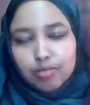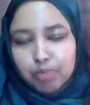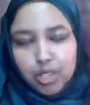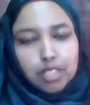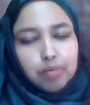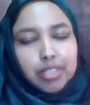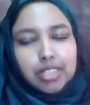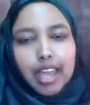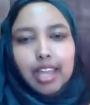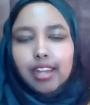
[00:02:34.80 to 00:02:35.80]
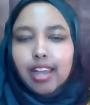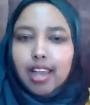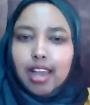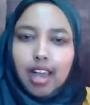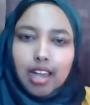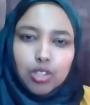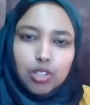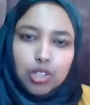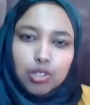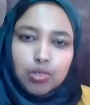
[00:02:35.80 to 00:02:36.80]
precipitate and
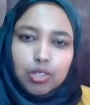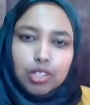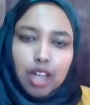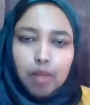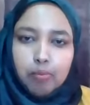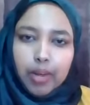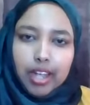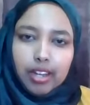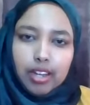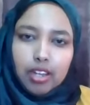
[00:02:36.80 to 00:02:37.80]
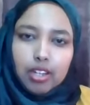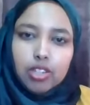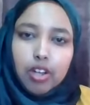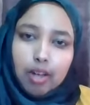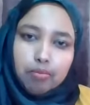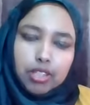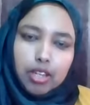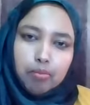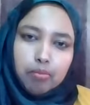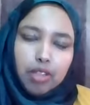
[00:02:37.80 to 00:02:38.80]
to celebrate the
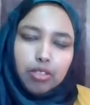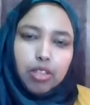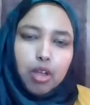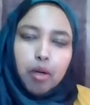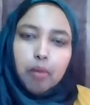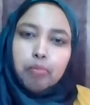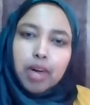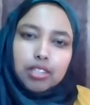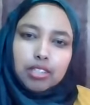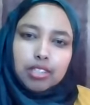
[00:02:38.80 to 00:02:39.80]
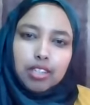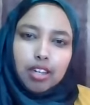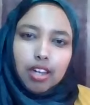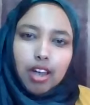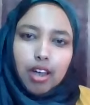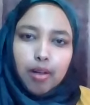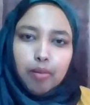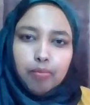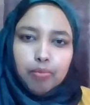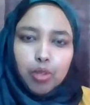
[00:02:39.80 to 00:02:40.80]
Ramadan month, but
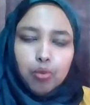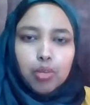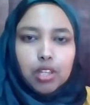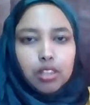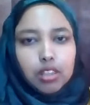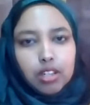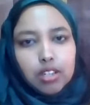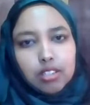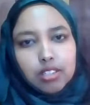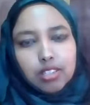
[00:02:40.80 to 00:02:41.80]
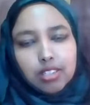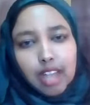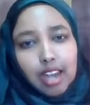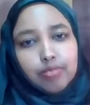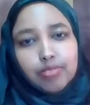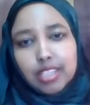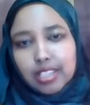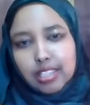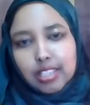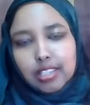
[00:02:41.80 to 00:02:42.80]
um, with self
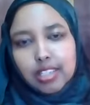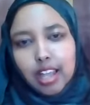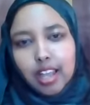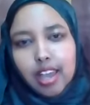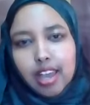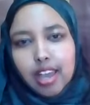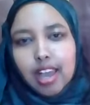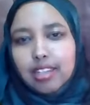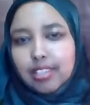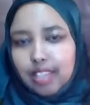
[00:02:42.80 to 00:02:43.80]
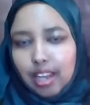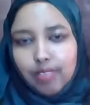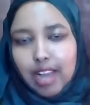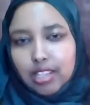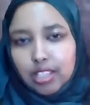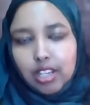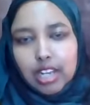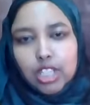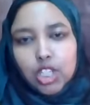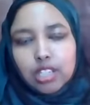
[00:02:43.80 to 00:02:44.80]
distancing and self
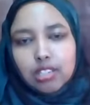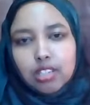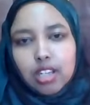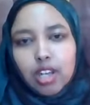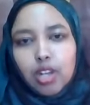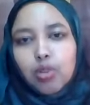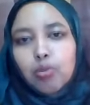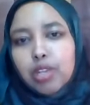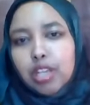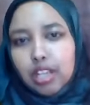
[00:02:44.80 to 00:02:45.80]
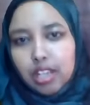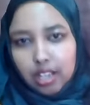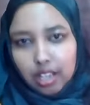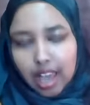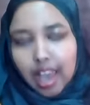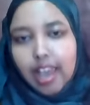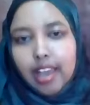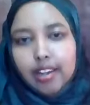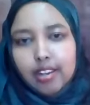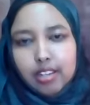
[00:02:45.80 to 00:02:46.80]
isolation, we
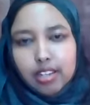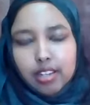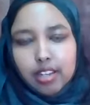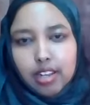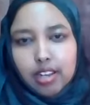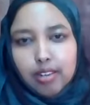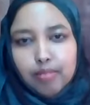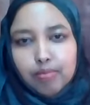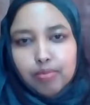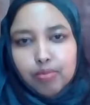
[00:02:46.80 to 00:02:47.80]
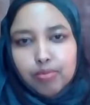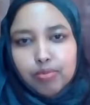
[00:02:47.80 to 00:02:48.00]
can um,